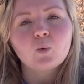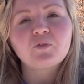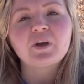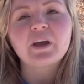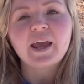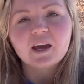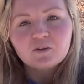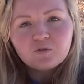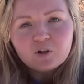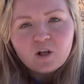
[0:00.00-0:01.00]
with an
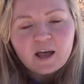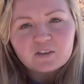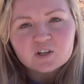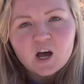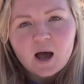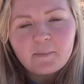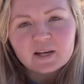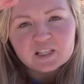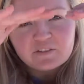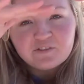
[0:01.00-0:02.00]
anvil at the top
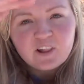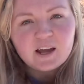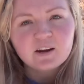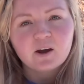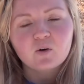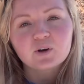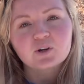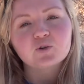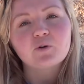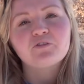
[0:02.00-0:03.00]
as they flatten out
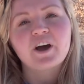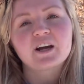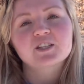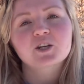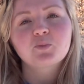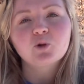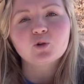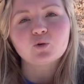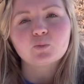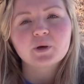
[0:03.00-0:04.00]
into a vast
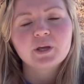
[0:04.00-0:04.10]
plume.